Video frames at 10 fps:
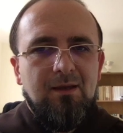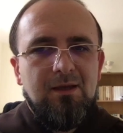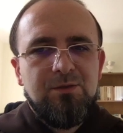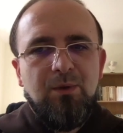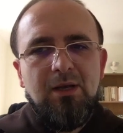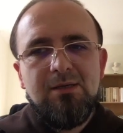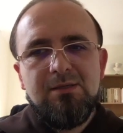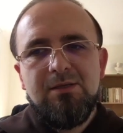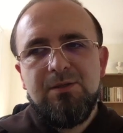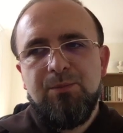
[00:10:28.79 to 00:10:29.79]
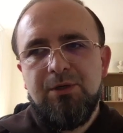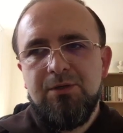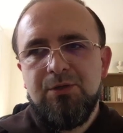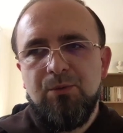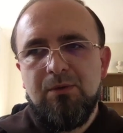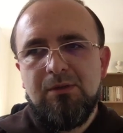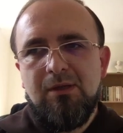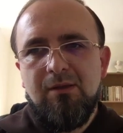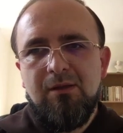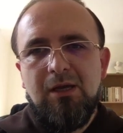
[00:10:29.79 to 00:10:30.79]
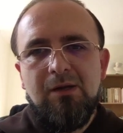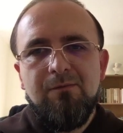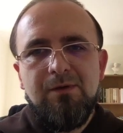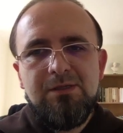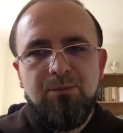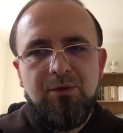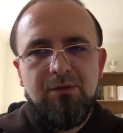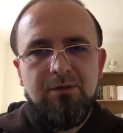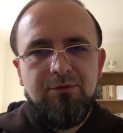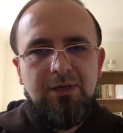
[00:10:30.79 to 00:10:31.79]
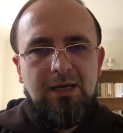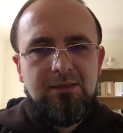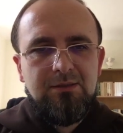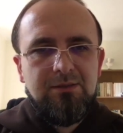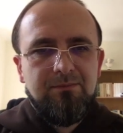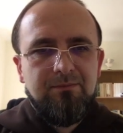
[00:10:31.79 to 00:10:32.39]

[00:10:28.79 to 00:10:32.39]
as well as the spiritual, the invisible reality.